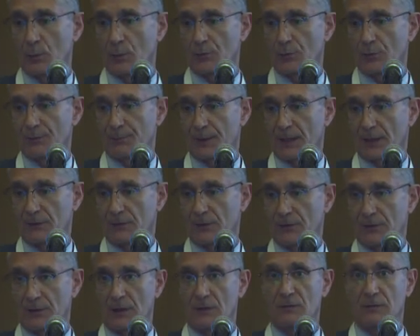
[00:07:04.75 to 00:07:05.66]
respect to
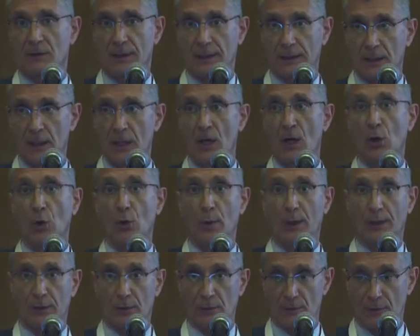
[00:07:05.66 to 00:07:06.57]
things like
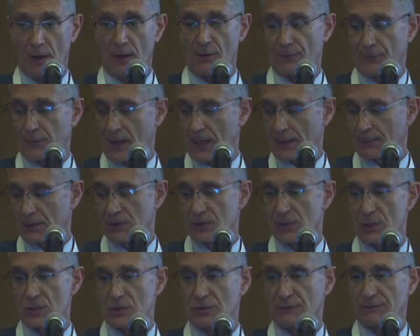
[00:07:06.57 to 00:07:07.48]
quicker
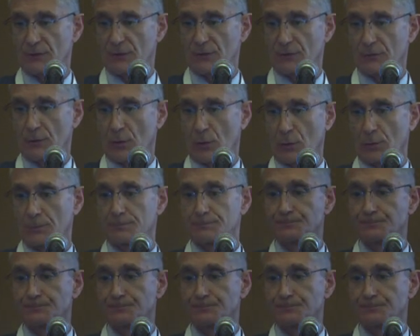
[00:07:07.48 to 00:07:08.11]
fragmentation of the stone.